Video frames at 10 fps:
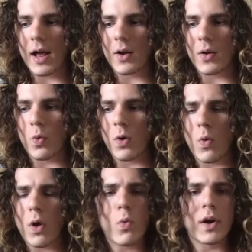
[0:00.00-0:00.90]

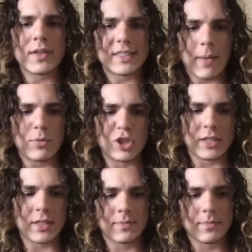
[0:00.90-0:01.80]
what were the
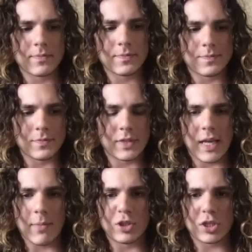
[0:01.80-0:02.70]
subject? The
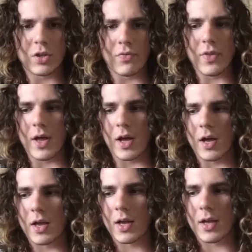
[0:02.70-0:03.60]
subject of the,
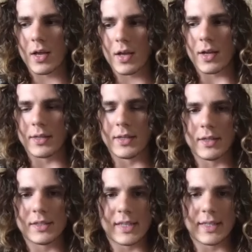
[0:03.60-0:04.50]
uh, the
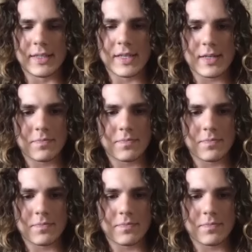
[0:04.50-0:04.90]
the sentence.